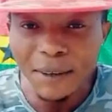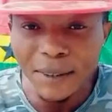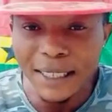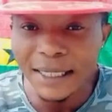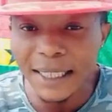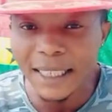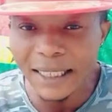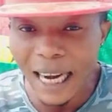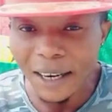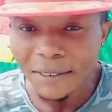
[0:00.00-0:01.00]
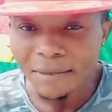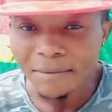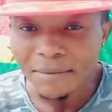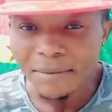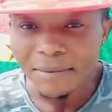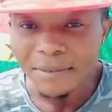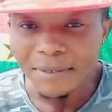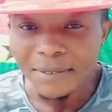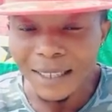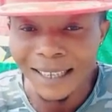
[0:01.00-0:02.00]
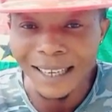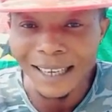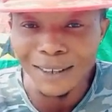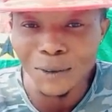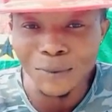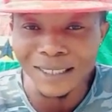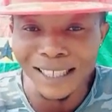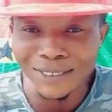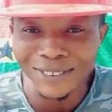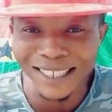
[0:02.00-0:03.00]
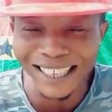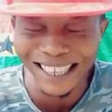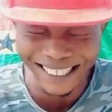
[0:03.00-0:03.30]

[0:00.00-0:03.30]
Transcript: everything digital. I know fish out.